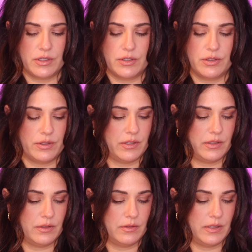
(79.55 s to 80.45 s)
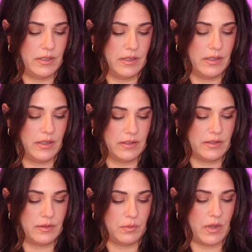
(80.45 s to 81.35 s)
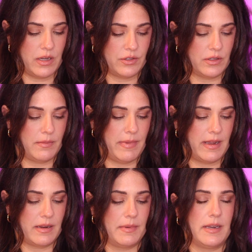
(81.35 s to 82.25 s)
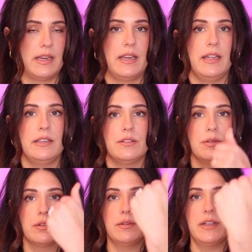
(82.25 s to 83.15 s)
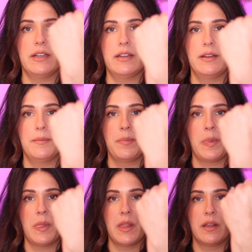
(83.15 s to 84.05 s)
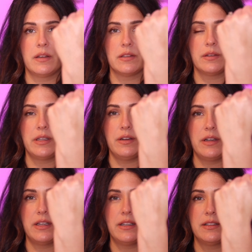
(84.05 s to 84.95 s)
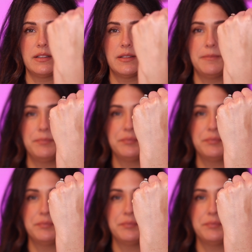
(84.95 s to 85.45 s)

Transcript: going to show you a swatch on the back of my hand real quick. So here it is.